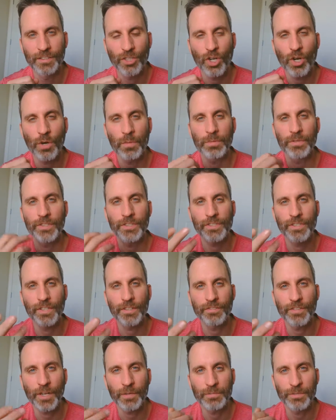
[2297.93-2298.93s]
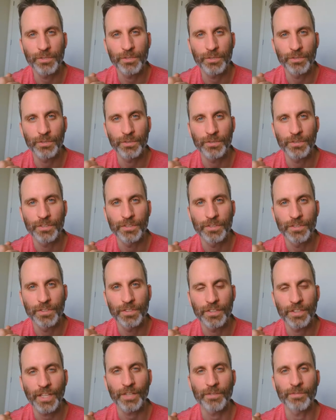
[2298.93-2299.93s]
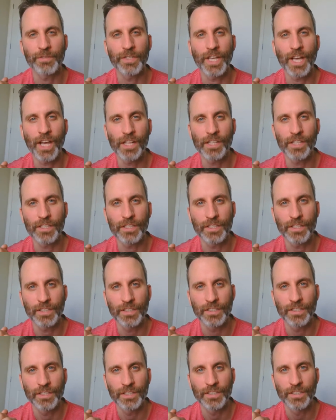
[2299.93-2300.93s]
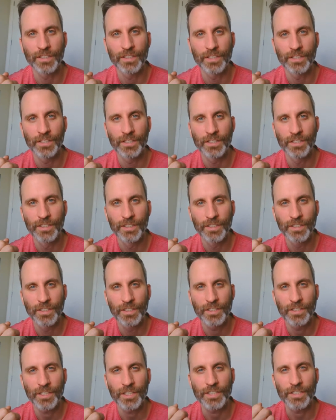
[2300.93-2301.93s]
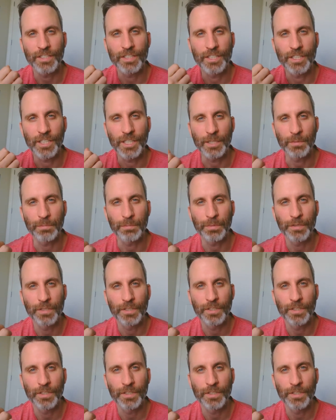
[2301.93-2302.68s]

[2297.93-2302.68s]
Open yourself up to that reality, the deep,